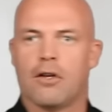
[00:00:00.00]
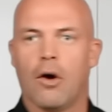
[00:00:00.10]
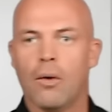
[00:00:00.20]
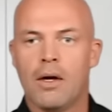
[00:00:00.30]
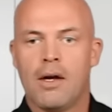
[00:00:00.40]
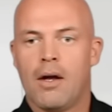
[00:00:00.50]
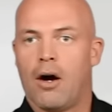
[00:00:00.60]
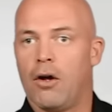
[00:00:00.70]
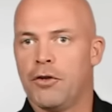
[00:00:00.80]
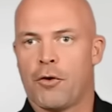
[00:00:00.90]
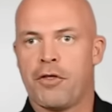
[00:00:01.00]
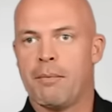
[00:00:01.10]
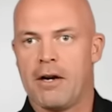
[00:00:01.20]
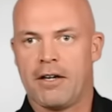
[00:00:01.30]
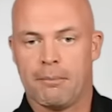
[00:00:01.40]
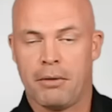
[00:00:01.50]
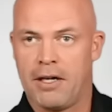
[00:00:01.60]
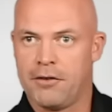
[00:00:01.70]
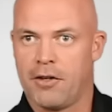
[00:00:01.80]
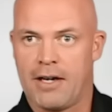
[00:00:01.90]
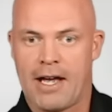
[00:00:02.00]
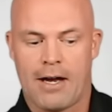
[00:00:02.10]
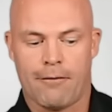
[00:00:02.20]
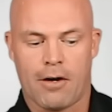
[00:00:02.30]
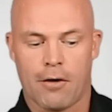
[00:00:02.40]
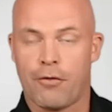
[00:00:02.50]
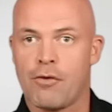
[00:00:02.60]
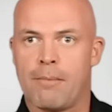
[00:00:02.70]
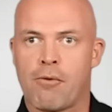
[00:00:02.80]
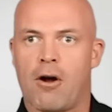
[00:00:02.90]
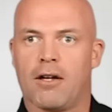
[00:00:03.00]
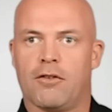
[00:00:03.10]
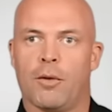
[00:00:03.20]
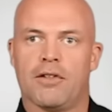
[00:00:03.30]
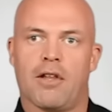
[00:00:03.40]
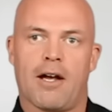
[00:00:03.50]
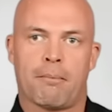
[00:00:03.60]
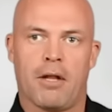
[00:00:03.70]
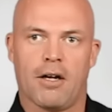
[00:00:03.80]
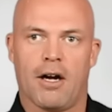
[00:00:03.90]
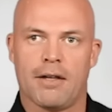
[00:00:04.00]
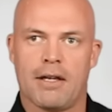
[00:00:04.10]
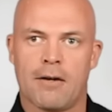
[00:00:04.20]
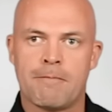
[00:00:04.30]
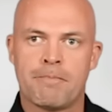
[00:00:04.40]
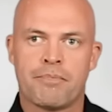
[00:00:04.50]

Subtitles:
So all North American plugs are gonna have our 3-prong twist lock plug on there.